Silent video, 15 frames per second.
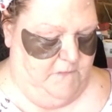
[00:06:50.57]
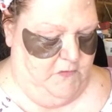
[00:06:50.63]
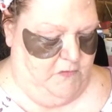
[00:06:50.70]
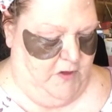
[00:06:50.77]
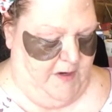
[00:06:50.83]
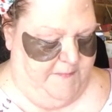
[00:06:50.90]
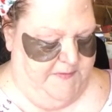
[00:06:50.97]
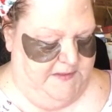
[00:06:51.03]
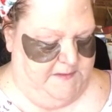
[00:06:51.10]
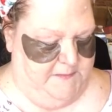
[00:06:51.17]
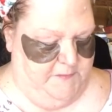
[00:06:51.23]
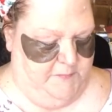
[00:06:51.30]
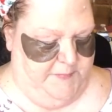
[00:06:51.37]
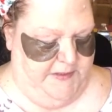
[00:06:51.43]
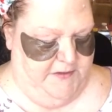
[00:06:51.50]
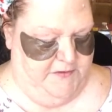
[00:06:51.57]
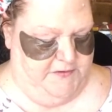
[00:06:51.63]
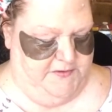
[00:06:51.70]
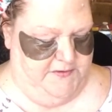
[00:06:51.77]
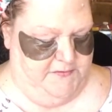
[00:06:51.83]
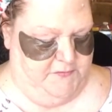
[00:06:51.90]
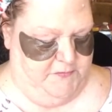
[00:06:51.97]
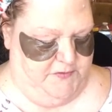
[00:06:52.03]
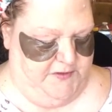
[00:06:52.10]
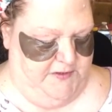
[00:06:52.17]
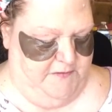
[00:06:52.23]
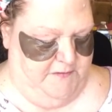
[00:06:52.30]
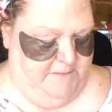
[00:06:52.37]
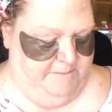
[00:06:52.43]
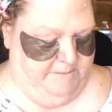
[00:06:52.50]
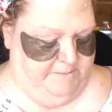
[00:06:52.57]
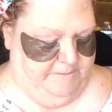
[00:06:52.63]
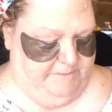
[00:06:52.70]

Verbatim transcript: Grab this little pair of scissors here.